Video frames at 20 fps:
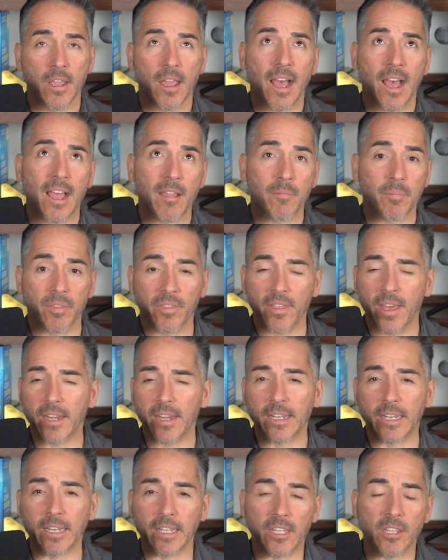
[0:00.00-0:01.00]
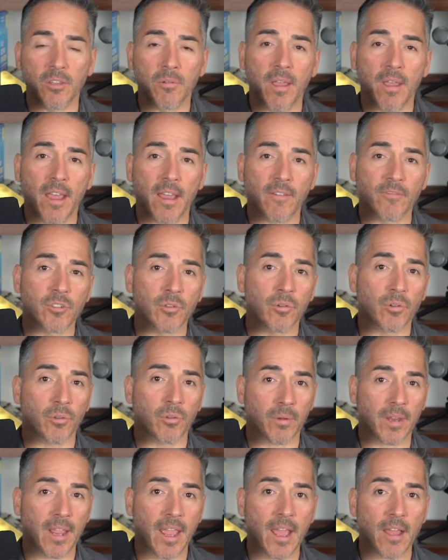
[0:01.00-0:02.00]
Hypothetically, you have 2 or
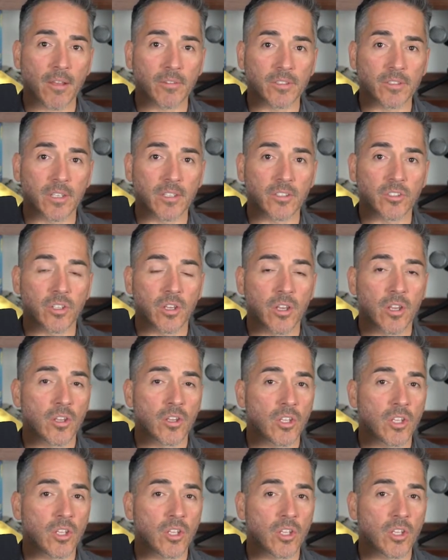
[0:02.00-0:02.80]
3 houses,